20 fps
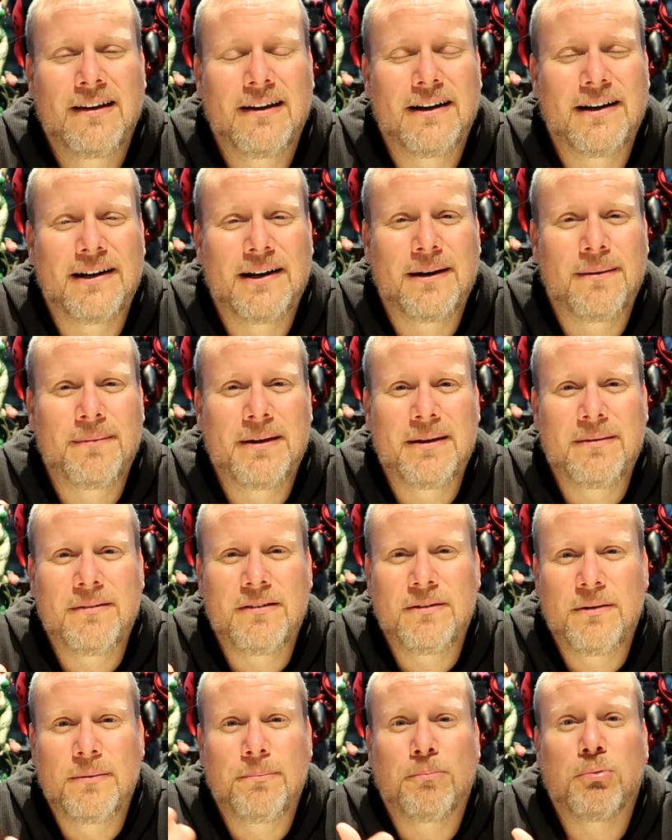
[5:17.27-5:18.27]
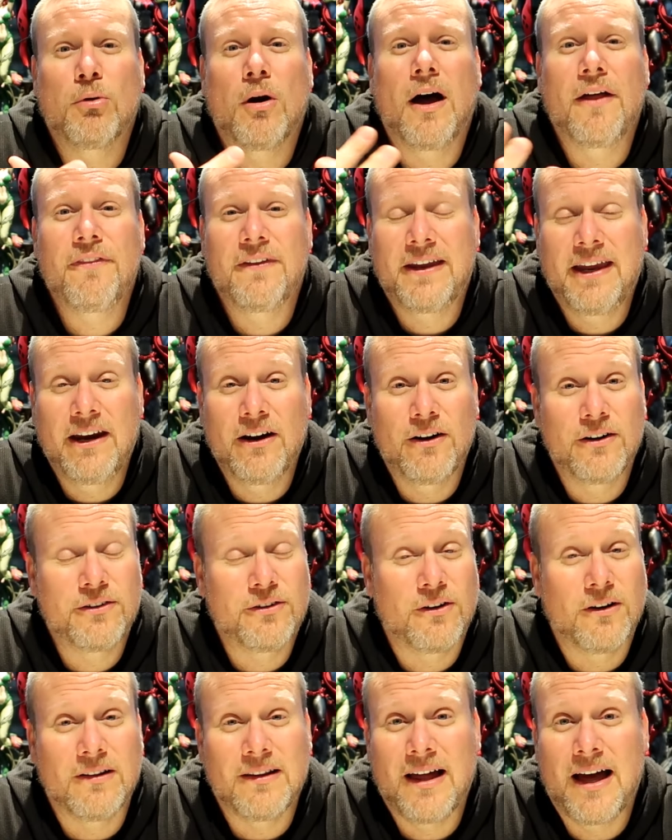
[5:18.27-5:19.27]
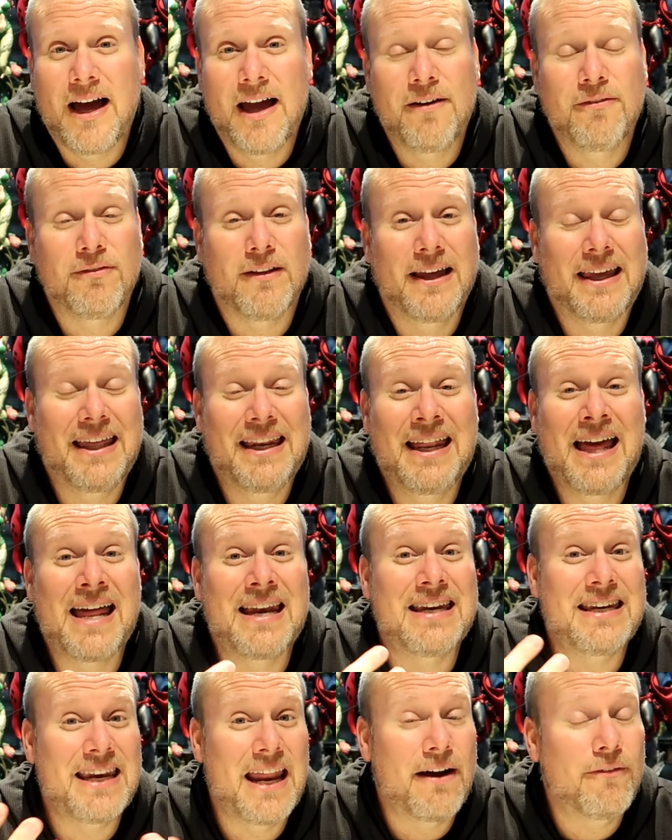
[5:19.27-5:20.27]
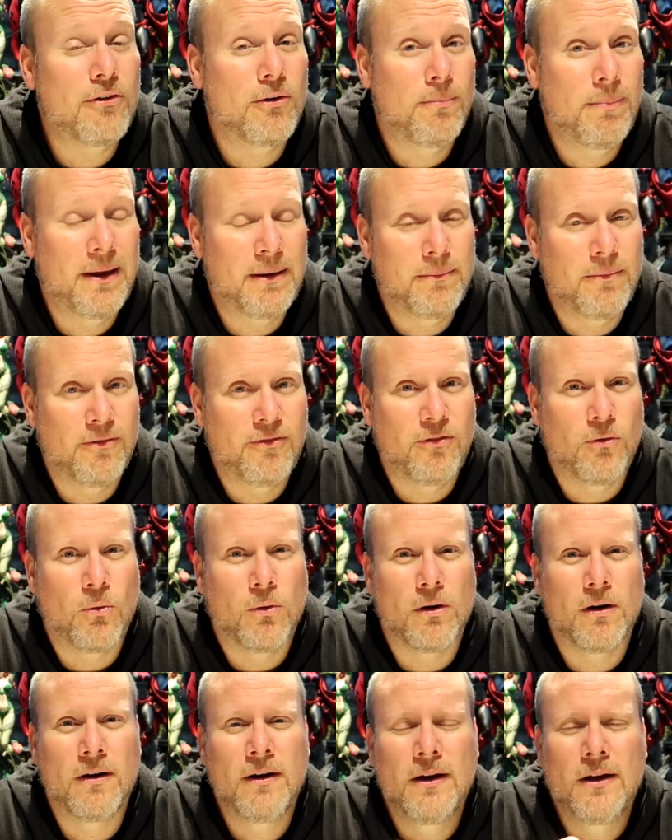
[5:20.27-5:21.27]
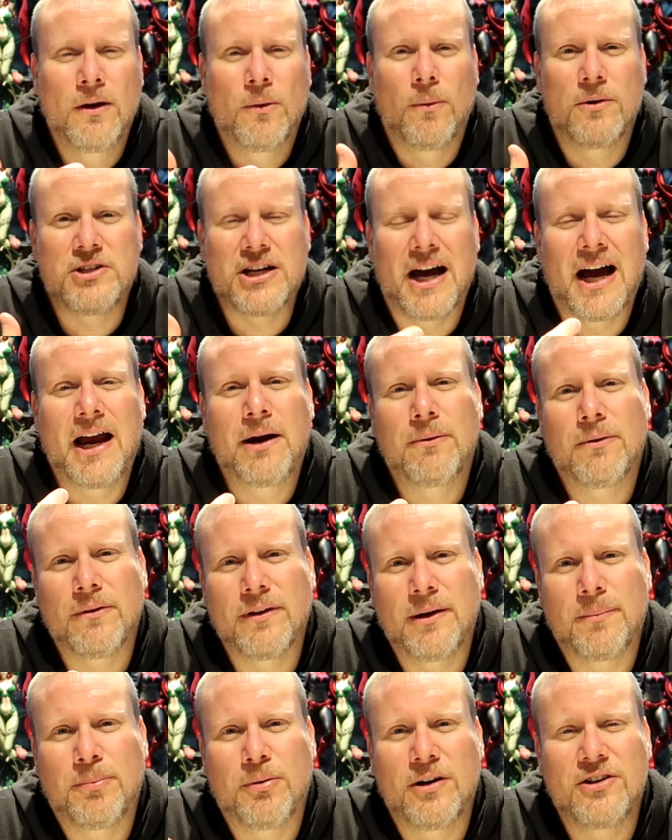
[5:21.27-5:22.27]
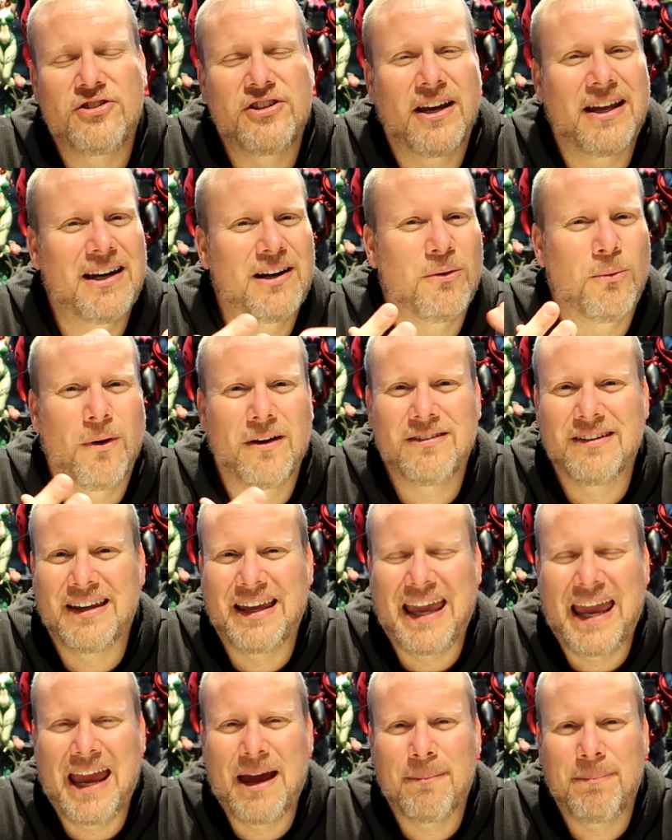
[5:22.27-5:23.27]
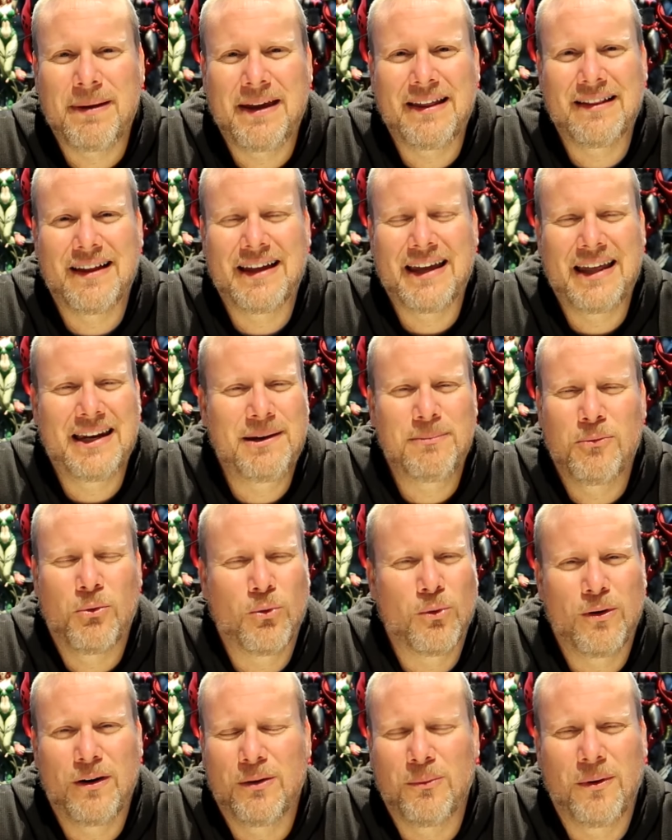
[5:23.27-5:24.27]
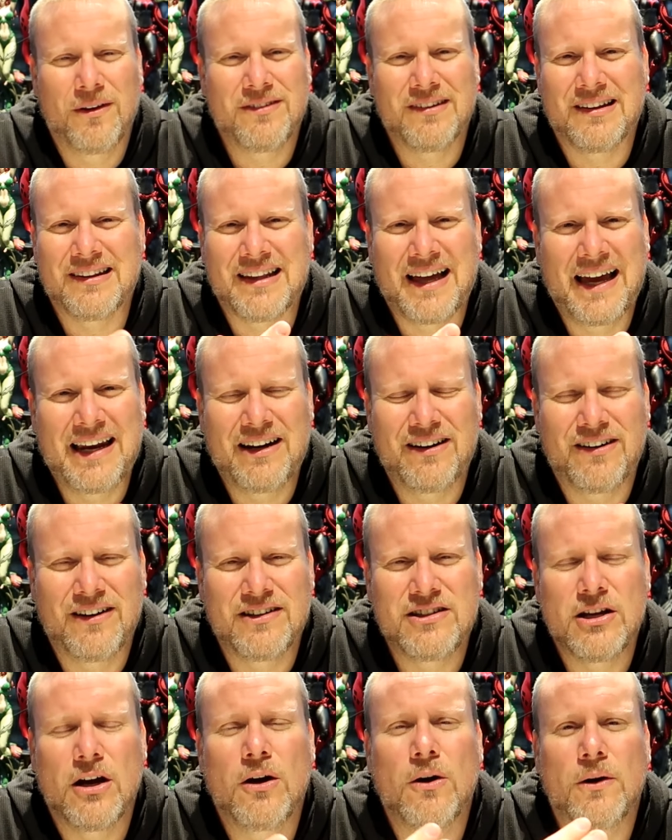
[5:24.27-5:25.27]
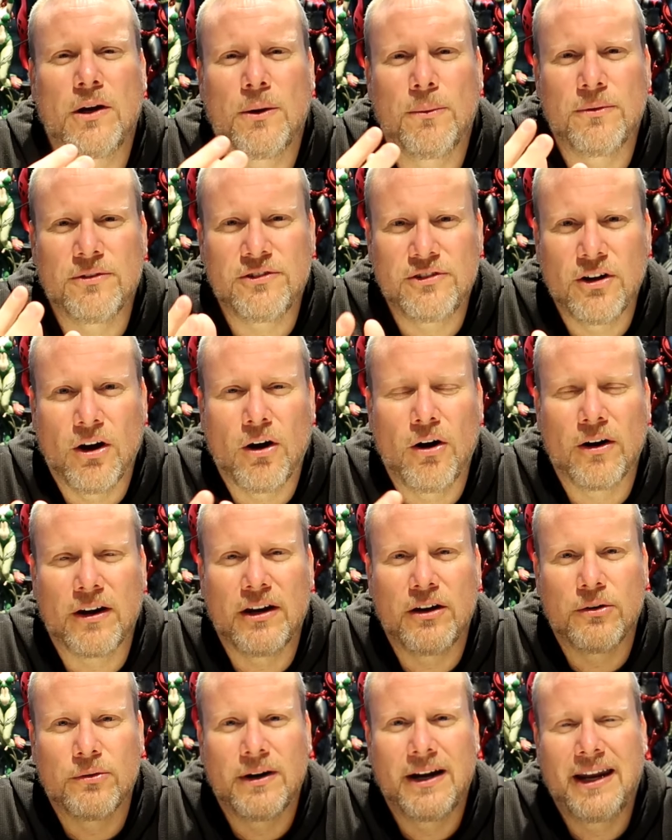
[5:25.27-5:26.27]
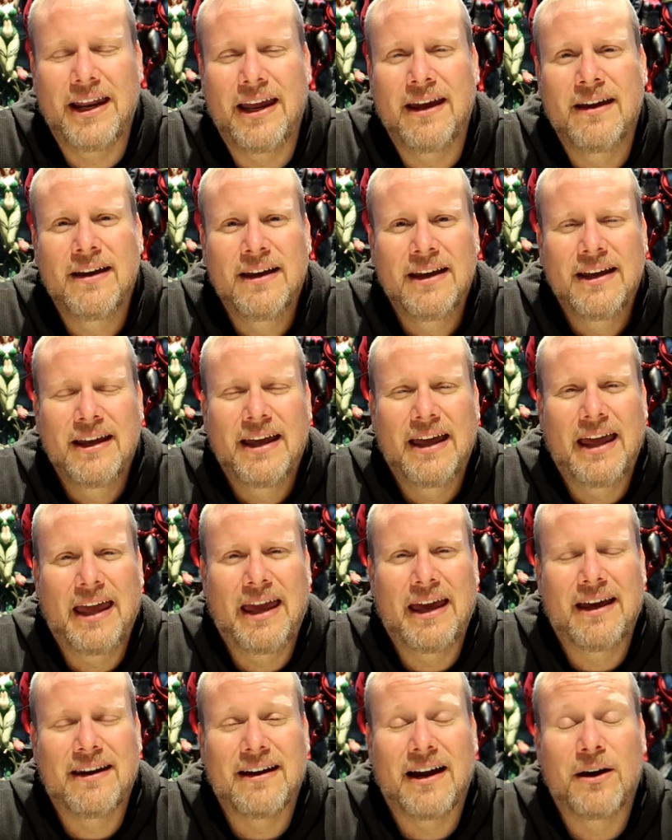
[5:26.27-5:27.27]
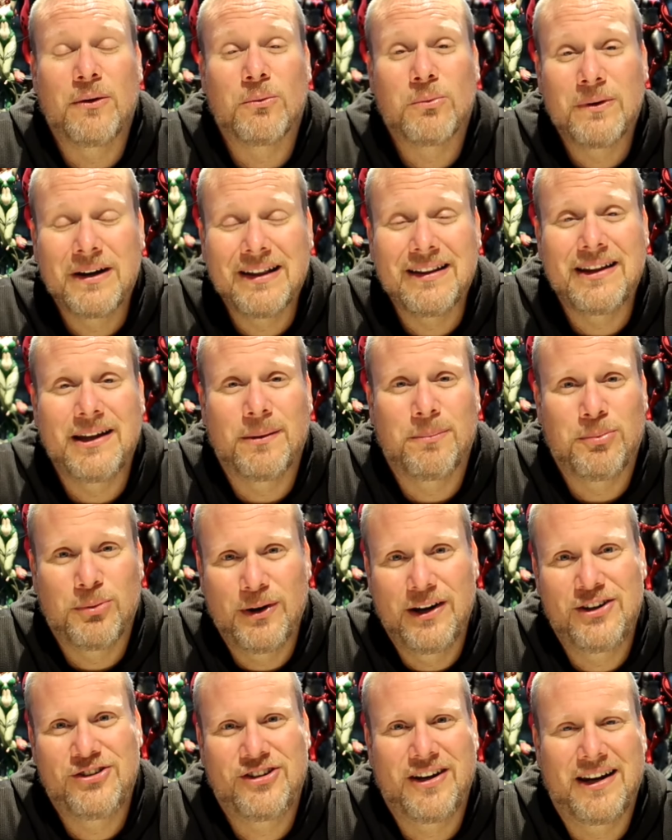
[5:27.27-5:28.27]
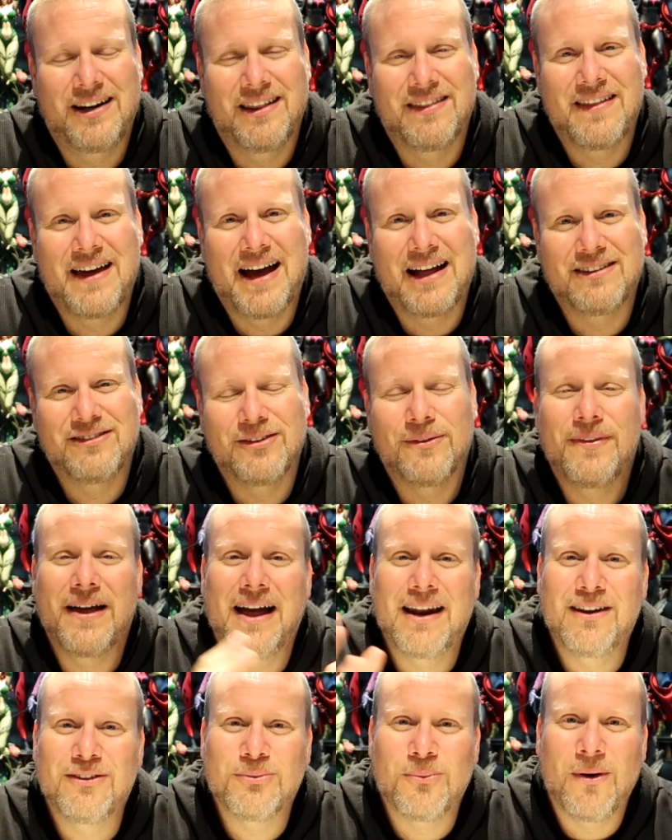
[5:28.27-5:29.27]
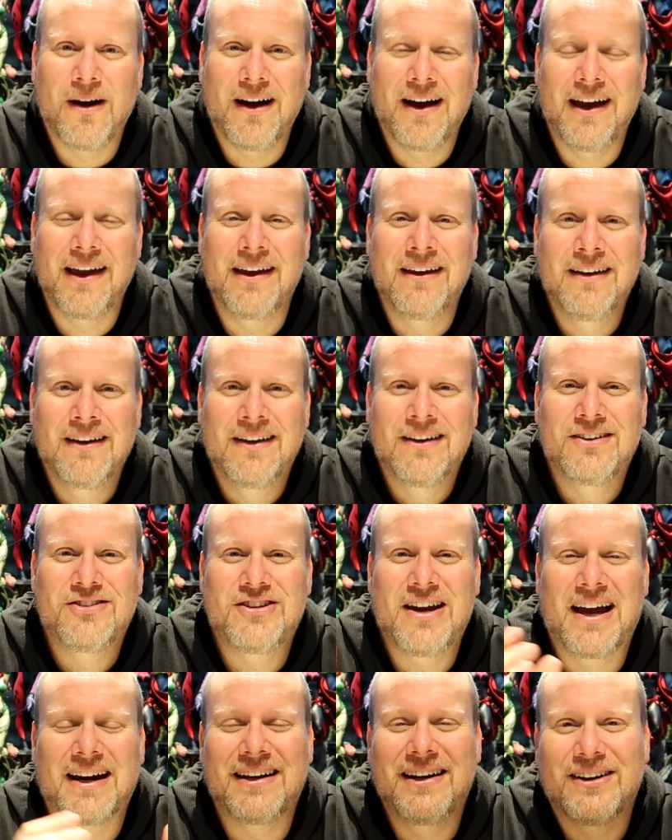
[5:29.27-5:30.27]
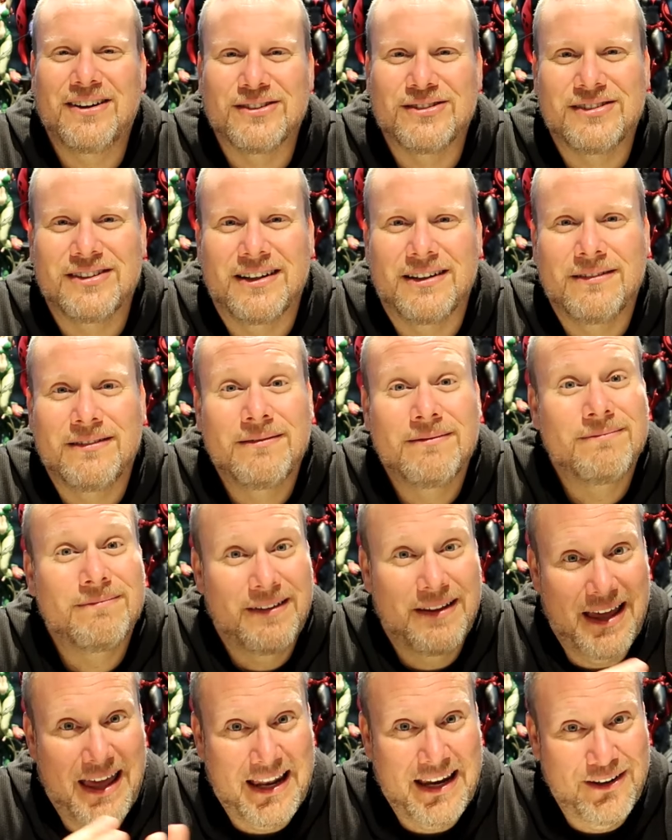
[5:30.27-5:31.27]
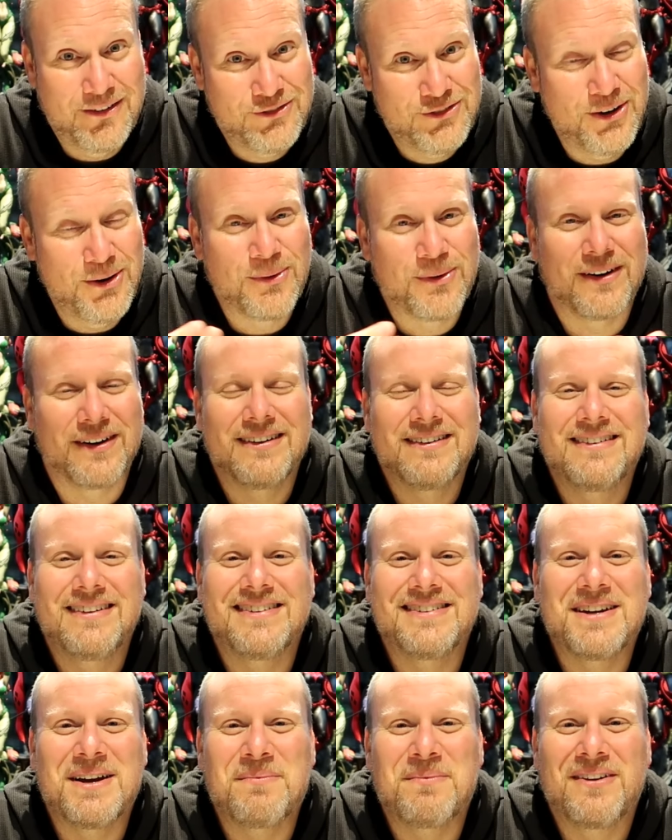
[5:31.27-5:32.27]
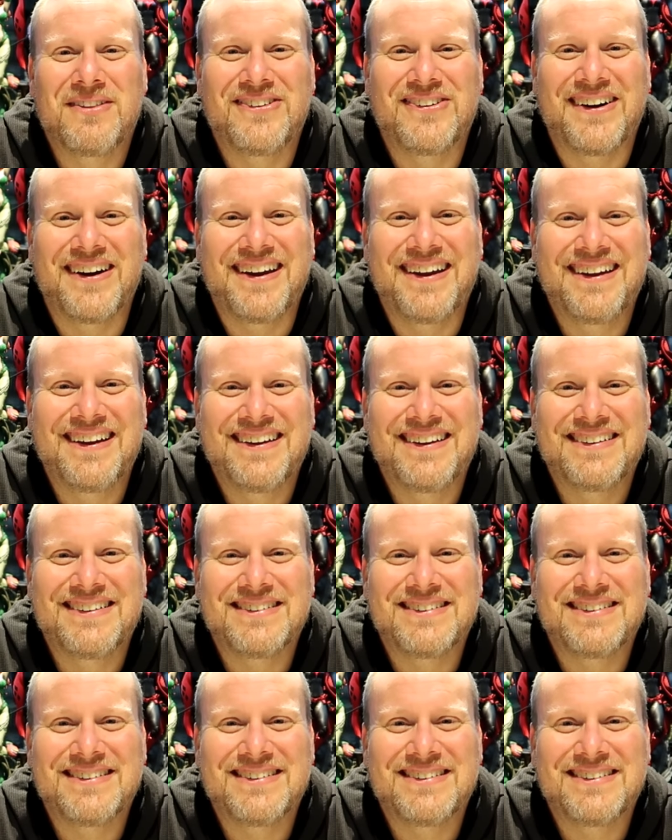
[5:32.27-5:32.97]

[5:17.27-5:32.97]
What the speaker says: It brought the character alive like it had never been before, which I really appreciated. It wasn't campy like anymore. It wasn't lighter in tone. It was dark and gritty, and I really appreciated that. So that is why Jack Nicholson and his Joker is number three.